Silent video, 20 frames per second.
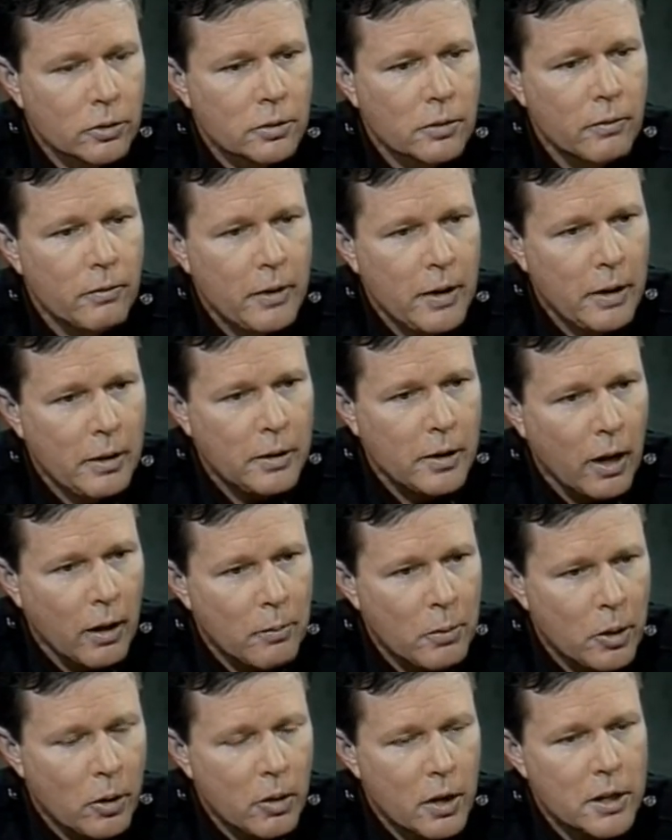The
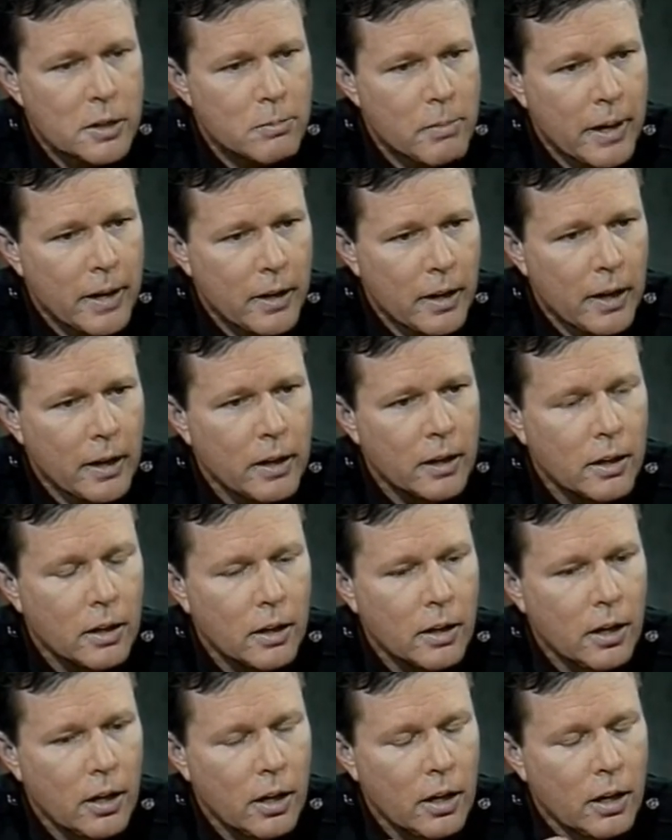VW has made a
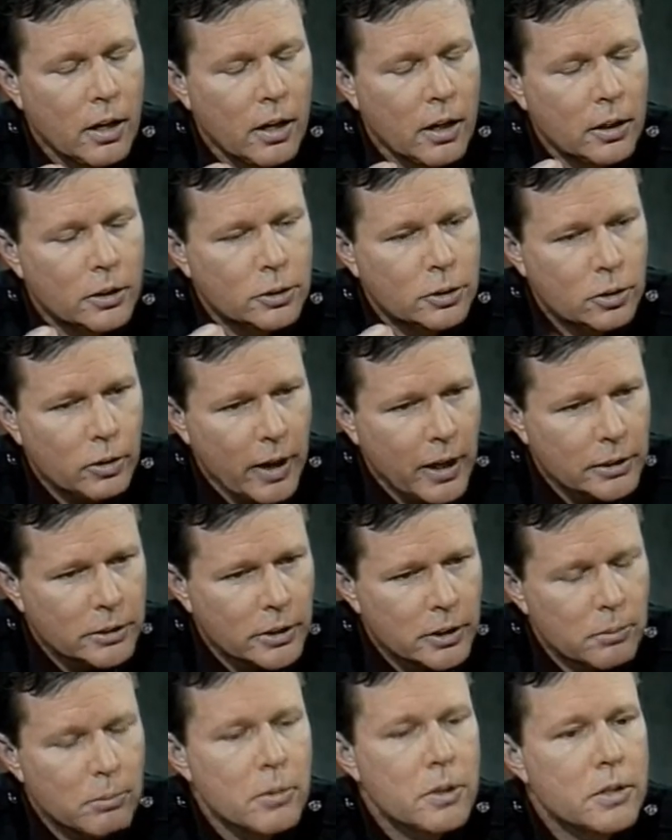
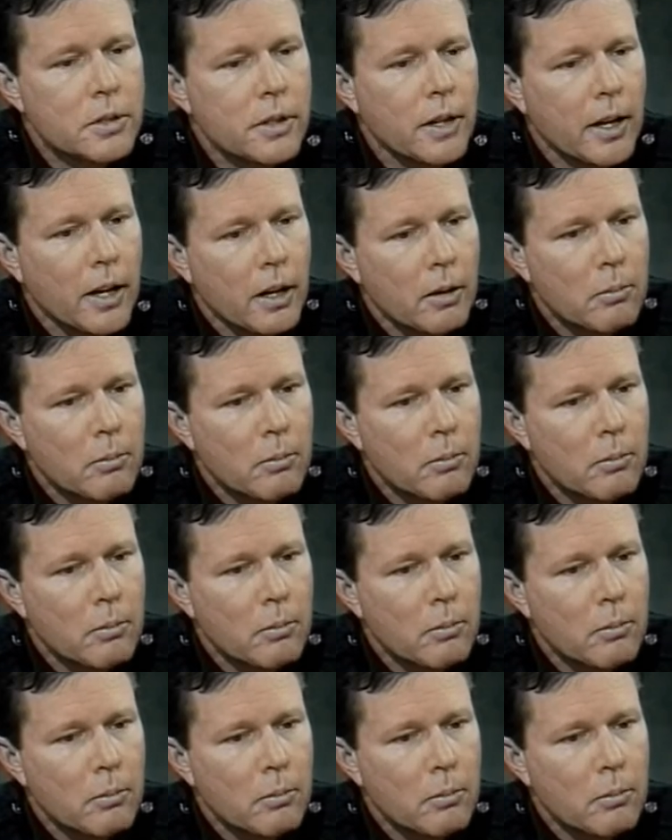tragic mistake